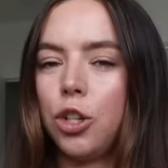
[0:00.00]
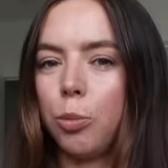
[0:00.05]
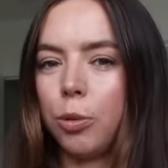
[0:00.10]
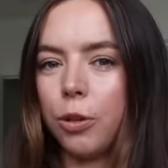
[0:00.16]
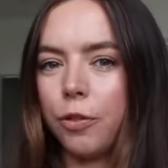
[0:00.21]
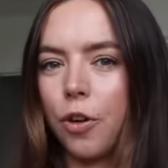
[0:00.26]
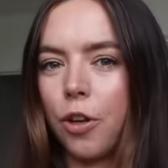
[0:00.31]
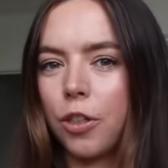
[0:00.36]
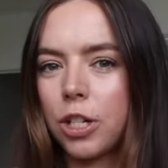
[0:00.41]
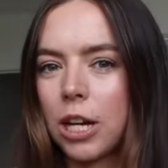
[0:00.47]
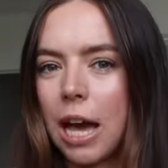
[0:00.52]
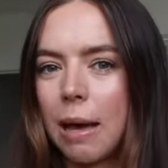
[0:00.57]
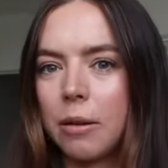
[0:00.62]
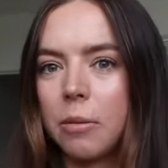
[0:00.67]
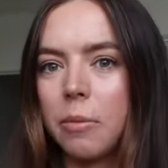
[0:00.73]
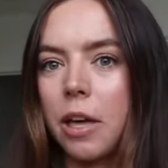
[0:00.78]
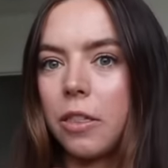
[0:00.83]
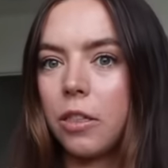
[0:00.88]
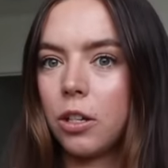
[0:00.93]
Do you prefer the
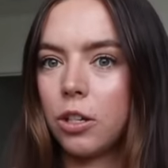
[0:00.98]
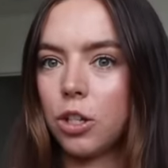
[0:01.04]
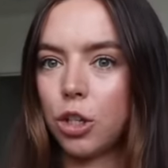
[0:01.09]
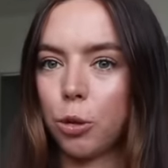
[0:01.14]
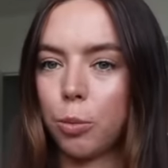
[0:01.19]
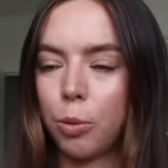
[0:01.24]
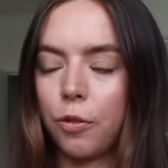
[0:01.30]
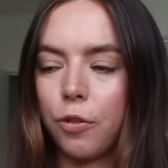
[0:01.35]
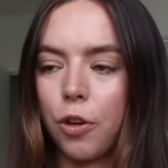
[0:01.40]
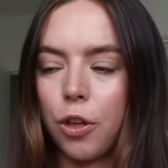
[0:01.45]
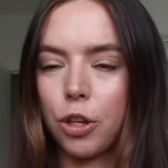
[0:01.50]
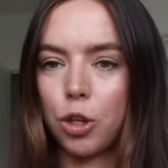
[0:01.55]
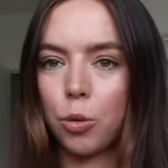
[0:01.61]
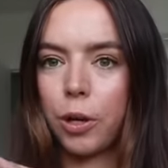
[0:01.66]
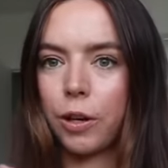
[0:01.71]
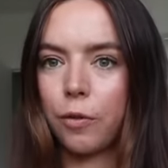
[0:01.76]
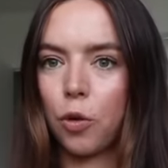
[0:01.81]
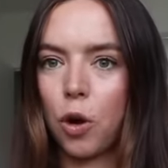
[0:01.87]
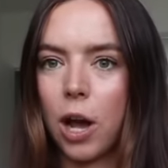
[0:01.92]
timer method? Do you prefer the
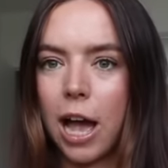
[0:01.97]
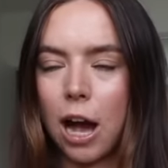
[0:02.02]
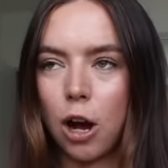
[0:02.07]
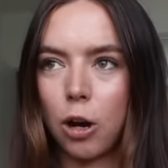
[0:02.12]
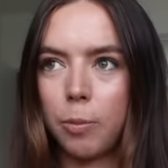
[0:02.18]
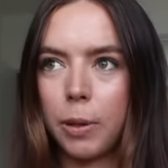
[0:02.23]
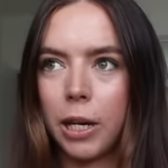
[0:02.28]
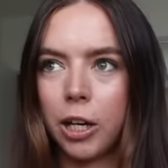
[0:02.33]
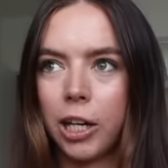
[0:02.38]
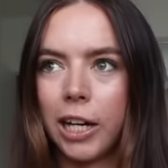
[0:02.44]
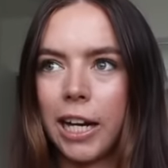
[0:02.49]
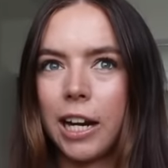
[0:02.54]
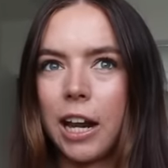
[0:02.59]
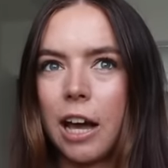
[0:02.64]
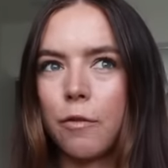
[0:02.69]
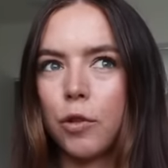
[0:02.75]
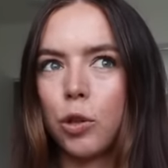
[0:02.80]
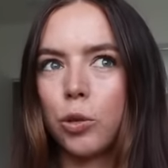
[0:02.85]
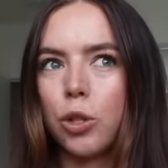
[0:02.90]
24-hour period?
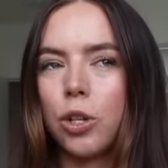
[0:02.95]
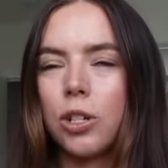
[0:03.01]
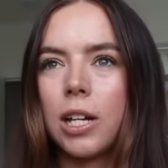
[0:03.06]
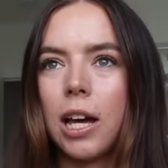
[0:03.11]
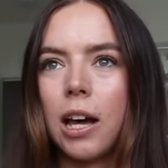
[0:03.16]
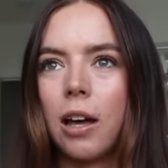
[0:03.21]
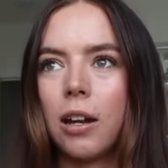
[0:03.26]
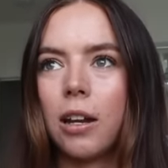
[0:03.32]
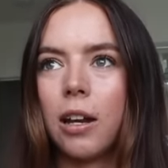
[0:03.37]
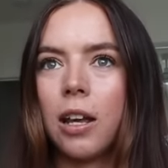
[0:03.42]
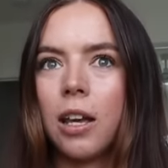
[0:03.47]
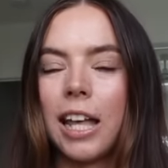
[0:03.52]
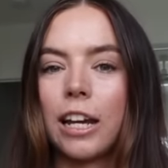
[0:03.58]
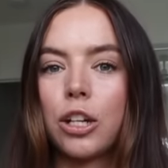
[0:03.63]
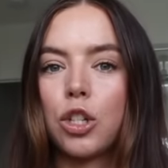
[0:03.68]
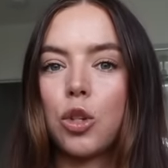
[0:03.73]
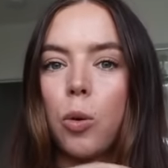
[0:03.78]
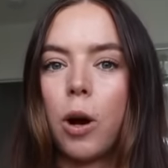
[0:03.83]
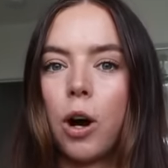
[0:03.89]
I've also done
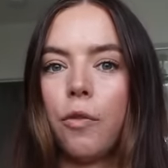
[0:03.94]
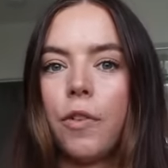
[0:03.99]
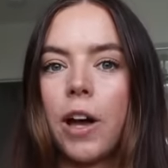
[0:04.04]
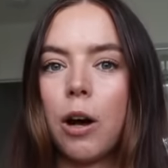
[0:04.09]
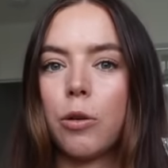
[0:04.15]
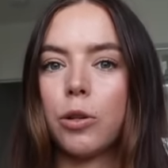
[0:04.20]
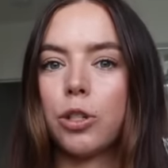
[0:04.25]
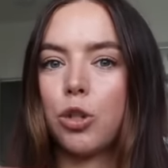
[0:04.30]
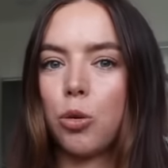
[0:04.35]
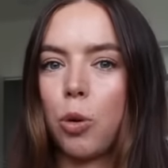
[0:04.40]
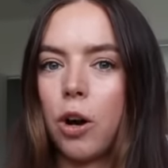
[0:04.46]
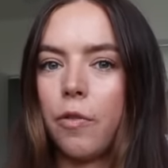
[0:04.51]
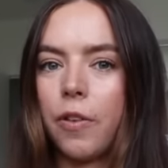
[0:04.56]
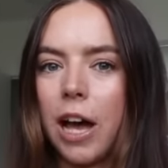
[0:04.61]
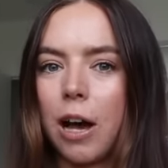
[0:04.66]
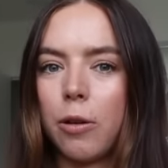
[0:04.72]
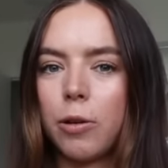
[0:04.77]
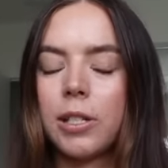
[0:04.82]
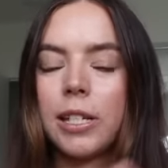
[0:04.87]
like 12 hours,
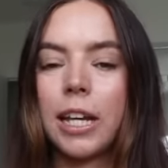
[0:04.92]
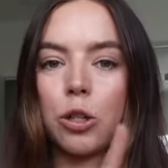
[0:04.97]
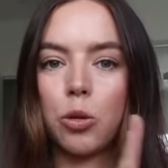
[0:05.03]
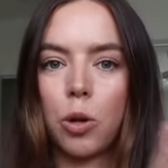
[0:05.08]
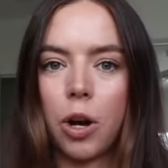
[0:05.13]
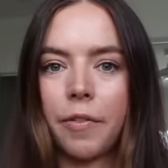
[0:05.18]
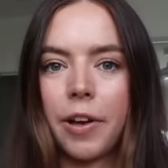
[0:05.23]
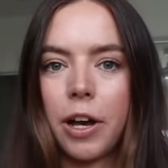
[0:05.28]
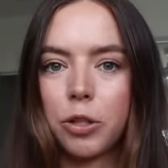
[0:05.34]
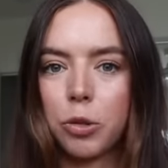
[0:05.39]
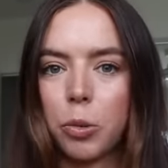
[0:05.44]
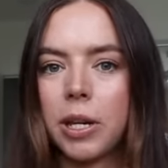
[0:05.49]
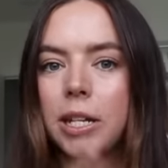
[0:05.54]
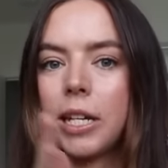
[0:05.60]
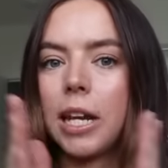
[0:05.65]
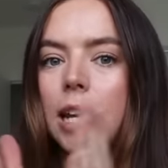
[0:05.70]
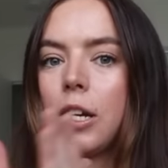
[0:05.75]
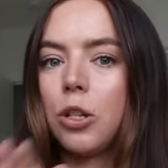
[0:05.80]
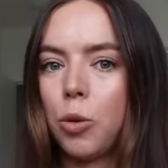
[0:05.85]
like 12 hours
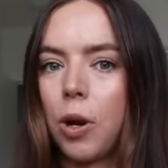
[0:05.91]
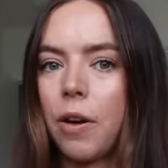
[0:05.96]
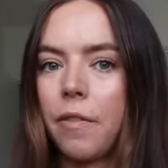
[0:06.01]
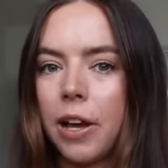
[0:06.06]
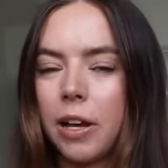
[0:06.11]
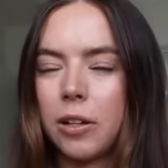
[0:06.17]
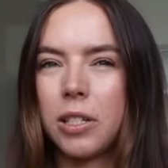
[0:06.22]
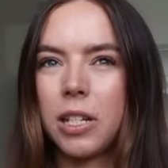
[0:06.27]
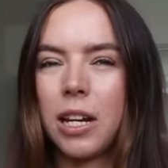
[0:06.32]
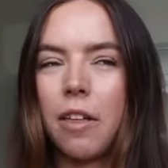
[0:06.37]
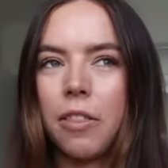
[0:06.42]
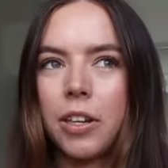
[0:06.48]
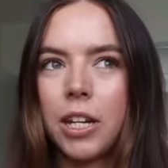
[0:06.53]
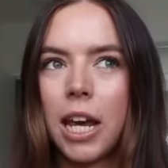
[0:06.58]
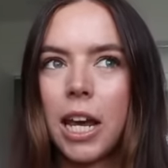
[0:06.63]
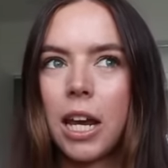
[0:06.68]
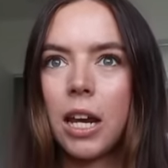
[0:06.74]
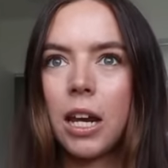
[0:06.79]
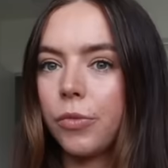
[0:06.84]
one day, 12 hours another
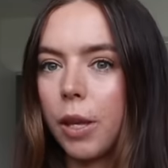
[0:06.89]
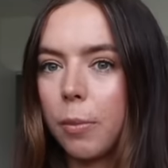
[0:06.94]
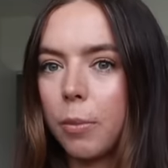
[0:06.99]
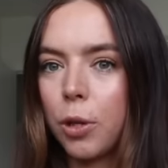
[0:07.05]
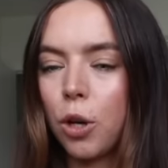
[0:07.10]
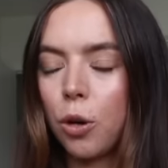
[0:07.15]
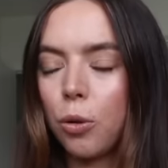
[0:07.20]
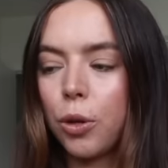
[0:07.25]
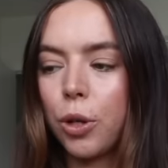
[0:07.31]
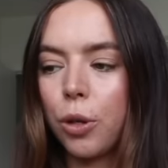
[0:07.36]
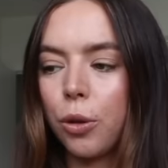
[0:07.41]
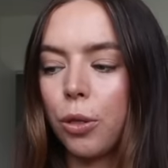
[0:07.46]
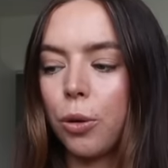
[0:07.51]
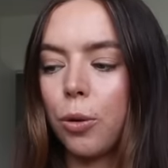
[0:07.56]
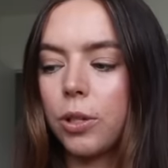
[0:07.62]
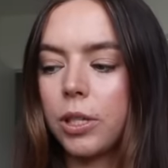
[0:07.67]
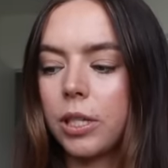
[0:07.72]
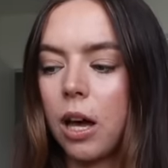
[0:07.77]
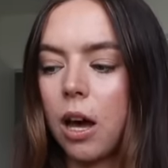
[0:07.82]
day. Let me know what your
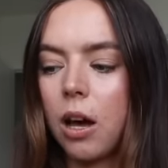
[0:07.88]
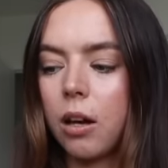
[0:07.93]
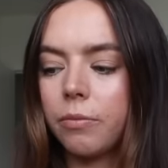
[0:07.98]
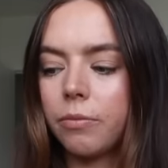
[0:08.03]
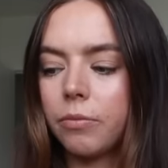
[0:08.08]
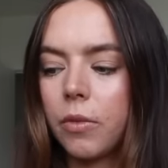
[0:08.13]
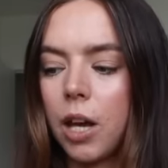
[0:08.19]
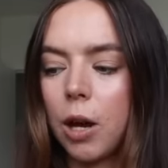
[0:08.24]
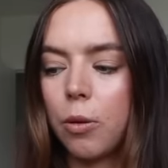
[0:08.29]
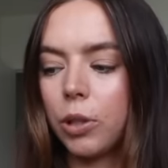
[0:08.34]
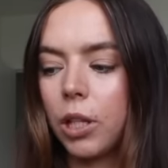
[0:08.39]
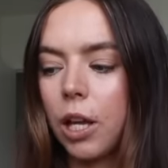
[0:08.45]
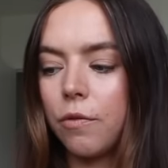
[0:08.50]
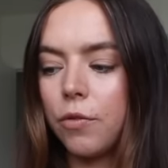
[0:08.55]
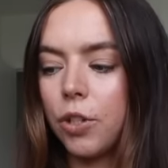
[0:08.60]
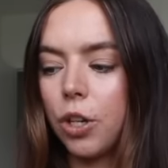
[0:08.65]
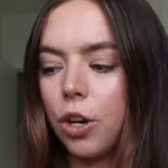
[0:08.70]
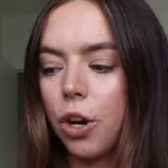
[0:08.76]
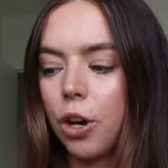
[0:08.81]
thoughts are. I would
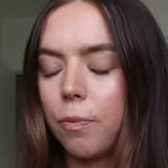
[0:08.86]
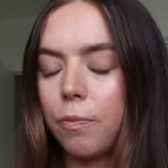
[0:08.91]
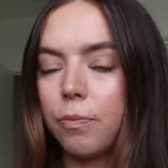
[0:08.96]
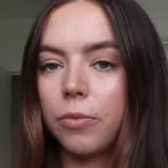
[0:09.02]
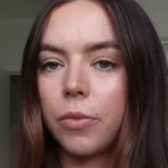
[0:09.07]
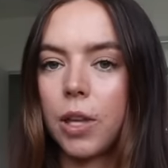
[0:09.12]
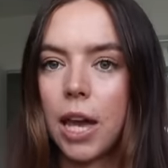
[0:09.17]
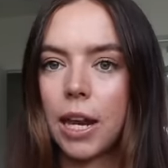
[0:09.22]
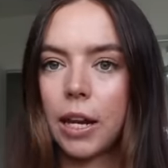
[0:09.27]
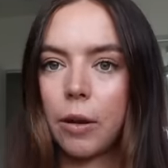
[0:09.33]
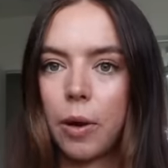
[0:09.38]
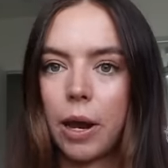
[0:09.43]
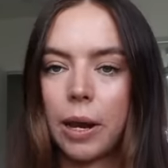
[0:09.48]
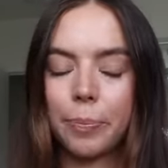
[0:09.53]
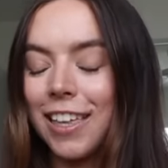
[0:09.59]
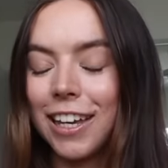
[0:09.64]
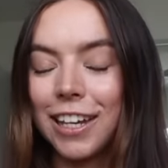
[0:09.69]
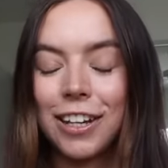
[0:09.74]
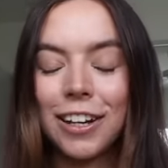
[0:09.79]
love to know.
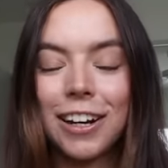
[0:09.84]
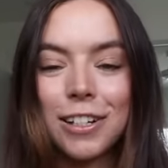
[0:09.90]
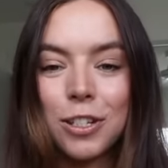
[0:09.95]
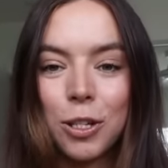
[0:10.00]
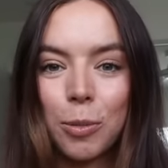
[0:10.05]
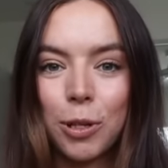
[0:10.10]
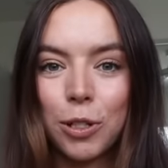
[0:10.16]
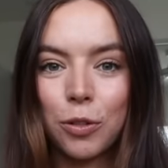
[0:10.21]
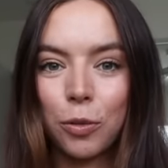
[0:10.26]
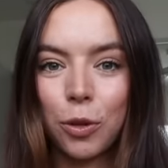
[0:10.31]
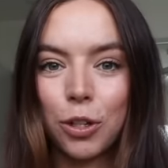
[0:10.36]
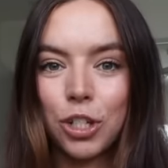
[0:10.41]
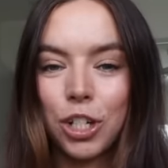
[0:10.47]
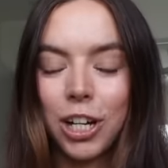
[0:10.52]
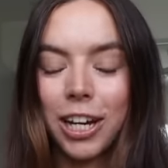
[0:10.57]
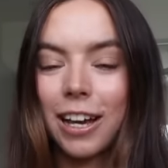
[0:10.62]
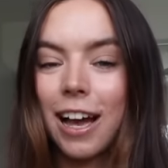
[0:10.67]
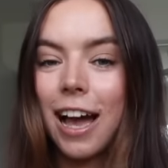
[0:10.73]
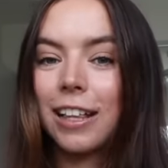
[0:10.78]
Anyway, thank you guys so much for
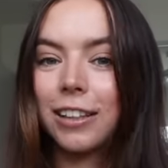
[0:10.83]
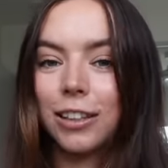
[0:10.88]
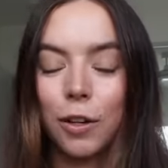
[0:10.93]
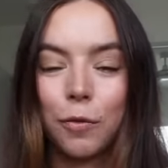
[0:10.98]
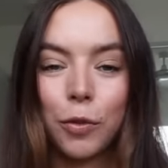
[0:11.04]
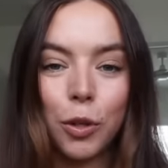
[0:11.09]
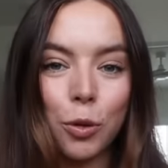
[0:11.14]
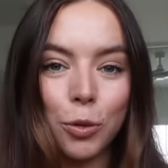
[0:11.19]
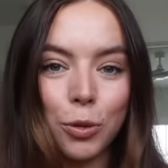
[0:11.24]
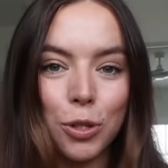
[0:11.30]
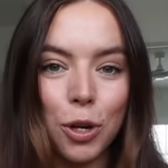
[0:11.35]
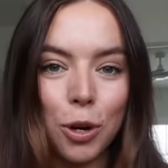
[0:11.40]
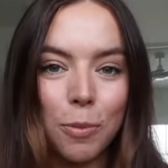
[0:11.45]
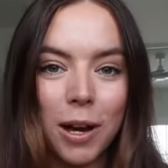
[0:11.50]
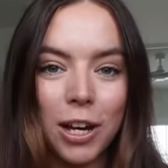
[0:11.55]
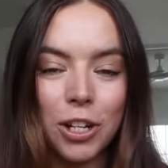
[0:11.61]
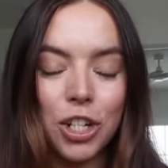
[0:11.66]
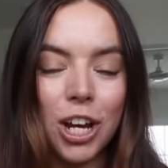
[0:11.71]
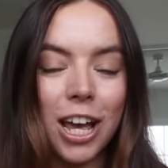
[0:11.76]
watching. I love you all so
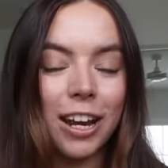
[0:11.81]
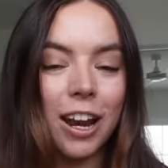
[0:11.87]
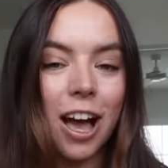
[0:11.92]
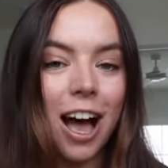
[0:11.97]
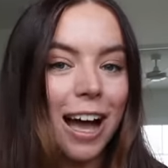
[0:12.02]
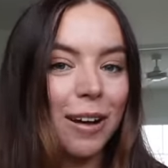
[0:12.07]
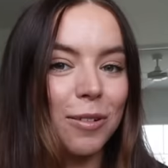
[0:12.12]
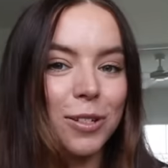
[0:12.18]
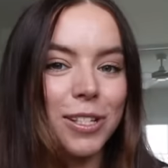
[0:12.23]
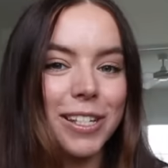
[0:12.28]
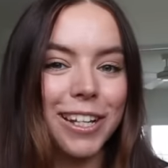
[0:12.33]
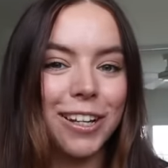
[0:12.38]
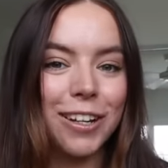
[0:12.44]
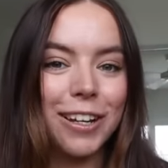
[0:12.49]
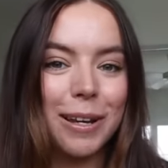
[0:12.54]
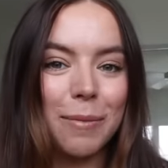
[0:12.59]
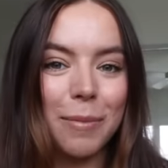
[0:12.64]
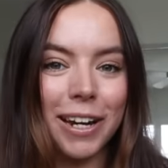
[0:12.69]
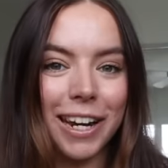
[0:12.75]
much, and I will
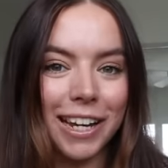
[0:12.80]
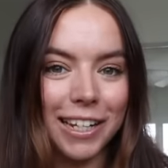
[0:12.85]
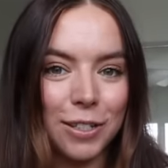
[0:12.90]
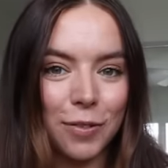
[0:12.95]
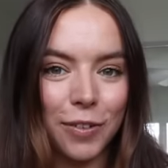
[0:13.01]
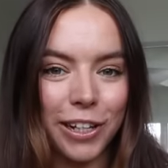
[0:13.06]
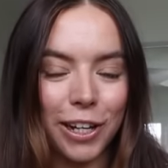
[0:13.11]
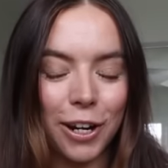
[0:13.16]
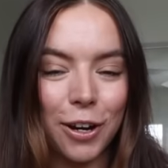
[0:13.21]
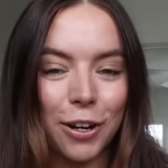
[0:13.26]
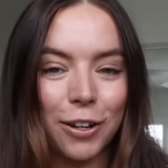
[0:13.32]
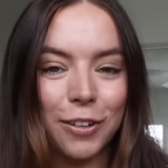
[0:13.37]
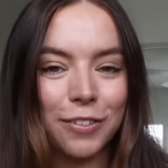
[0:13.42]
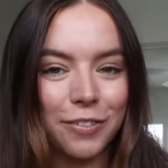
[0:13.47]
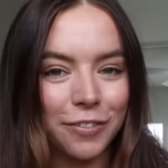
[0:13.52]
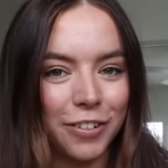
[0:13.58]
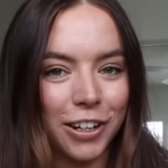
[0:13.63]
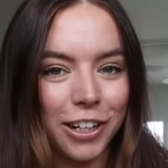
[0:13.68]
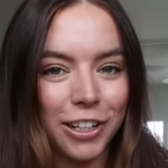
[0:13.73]
see you in my next video
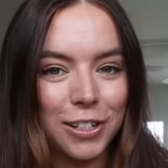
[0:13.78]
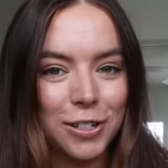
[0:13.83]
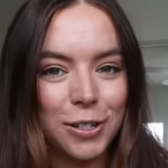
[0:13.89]
very